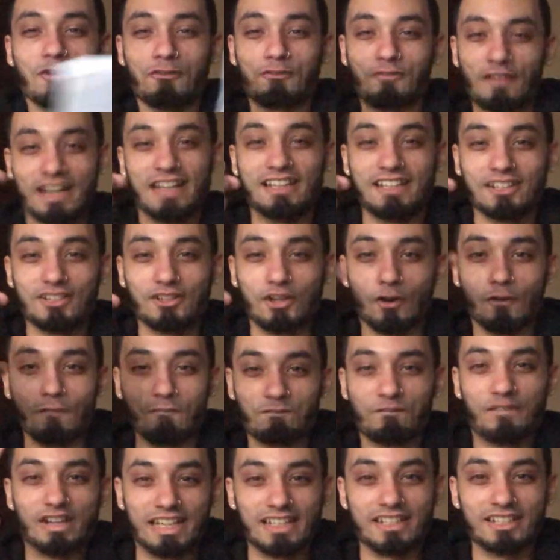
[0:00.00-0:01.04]
Fit it in a hole,
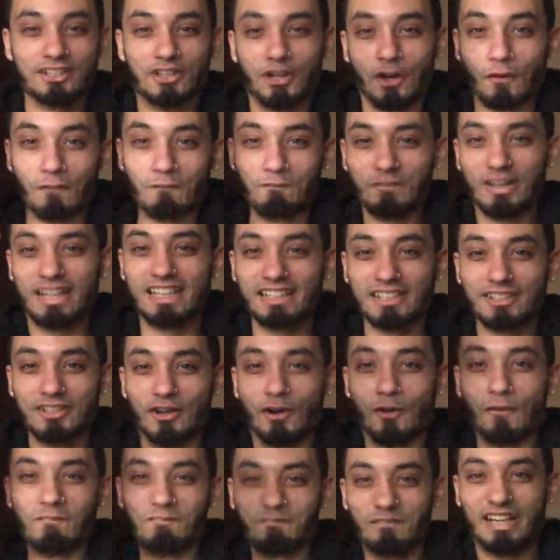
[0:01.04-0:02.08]
fit it in a hole, fit it in a
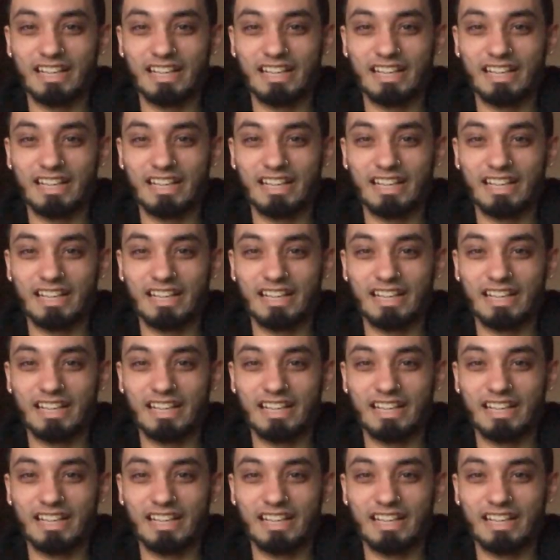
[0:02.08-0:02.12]
hole,